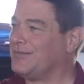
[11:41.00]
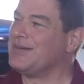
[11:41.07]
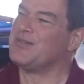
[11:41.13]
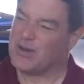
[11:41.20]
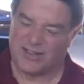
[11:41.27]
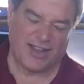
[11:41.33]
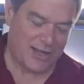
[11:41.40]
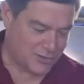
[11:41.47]

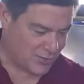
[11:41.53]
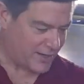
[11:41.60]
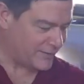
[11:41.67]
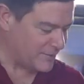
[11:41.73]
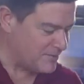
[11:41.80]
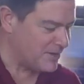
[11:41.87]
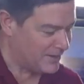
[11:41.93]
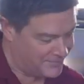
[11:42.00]
We staged race.
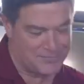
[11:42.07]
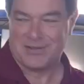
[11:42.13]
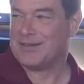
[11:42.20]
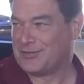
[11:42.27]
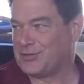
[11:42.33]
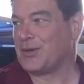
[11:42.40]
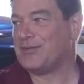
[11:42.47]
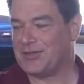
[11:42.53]
The
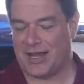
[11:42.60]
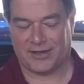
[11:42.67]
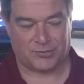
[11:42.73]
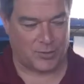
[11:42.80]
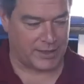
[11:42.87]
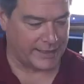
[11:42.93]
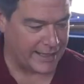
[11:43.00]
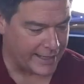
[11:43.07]
sweepstakes
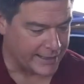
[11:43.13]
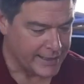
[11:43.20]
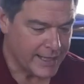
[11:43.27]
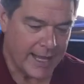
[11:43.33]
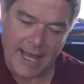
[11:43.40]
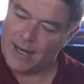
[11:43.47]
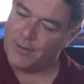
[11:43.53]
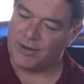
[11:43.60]
won again.
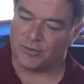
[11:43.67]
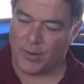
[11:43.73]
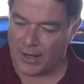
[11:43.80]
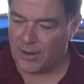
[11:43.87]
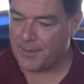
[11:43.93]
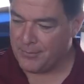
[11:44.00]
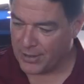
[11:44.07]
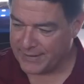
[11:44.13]
Anyways, why do
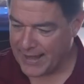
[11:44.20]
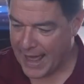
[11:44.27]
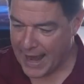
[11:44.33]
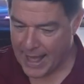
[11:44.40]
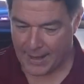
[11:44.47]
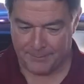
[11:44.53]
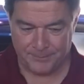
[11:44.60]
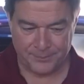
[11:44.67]
I bring that
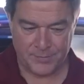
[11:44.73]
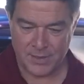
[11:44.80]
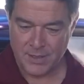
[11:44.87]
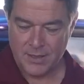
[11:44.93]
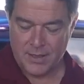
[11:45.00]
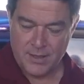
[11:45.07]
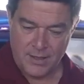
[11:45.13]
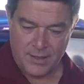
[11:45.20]
up?
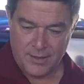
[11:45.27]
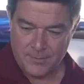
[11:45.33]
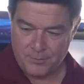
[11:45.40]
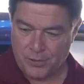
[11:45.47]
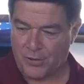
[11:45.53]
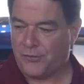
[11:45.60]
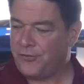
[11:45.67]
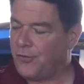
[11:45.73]

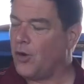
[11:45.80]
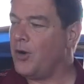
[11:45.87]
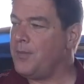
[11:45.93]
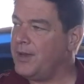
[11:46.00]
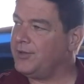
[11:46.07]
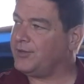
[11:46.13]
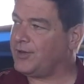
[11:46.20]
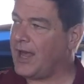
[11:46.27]

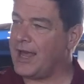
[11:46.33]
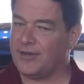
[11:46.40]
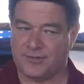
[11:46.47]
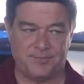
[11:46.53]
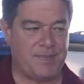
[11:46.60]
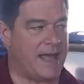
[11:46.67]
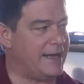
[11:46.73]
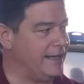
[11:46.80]
Performance has
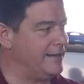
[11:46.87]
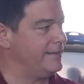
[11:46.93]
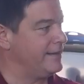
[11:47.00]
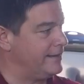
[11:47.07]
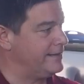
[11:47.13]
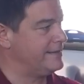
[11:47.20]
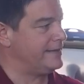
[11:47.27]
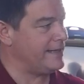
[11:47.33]
been in
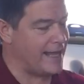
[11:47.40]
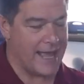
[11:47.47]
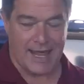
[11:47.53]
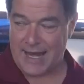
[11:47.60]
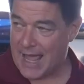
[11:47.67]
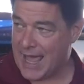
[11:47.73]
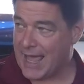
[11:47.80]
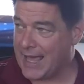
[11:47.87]
the
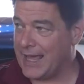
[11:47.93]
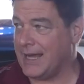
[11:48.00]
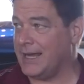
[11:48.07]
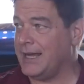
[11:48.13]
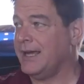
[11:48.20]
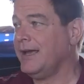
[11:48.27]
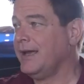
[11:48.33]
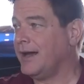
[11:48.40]

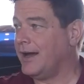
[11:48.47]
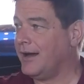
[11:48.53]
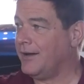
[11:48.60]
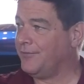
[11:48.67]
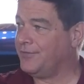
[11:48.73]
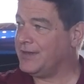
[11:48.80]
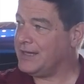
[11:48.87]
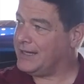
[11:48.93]
DNA
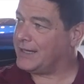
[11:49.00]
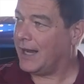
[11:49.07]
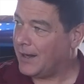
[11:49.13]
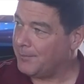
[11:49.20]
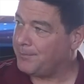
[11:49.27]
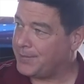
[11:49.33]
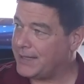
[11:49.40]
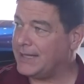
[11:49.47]
of the
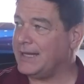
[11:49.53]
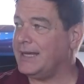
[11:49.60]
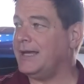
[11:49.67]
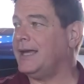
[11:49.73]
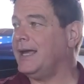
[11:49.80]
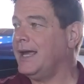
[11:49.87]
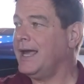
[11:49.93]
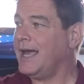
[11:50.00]

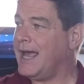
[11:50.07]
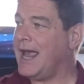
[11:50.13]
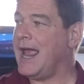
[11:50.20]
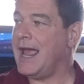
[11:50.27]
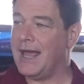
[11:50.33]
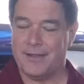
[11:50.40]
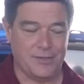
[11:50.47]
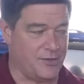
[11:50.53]
company
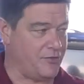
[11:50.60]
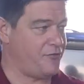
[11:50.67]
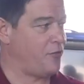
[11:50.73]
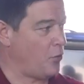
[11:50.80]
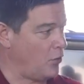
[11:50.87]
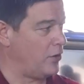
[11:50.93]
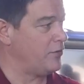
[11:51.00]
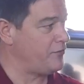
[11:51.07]
and the
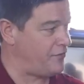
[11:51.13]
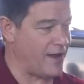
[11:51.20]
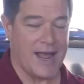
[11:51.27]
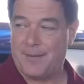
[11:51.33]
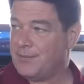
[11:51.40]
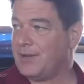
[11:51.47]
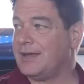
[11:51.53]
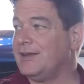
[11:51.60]
Ford
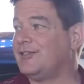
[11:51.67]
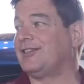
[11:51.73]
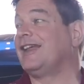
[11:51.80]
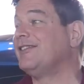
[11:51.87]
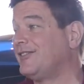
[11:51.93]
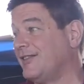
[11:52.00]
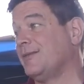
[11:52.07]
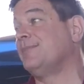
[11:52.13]
family
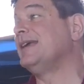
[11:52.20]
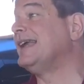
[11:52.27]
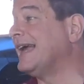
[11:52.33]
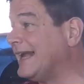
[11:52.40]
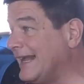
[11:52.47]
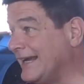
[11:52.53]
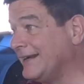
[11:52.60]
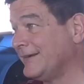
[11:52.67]
since the
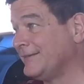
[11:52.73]
beginning.